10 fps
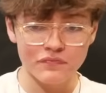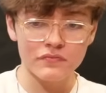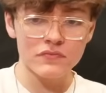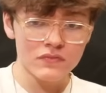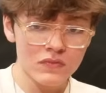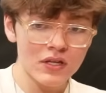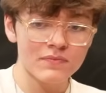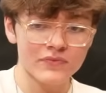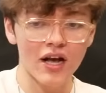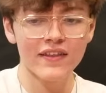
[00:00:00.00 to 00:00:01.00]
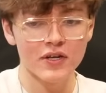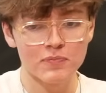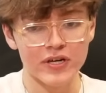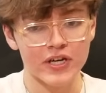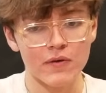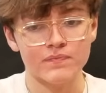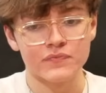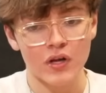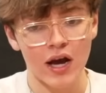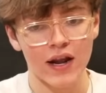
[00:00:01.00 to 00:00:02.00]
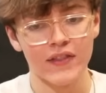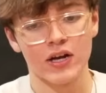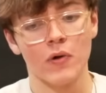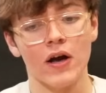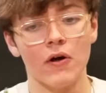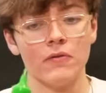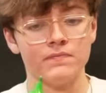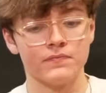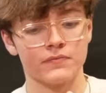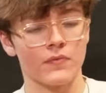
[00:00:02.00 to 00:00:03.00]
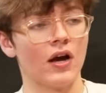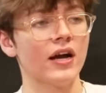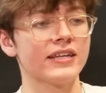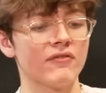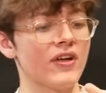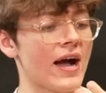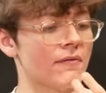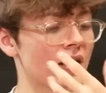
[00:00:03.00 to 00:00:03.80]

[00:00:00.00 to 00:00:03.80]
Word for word: Okay. I think that's pretty good. I like that quite a lot. I'd give that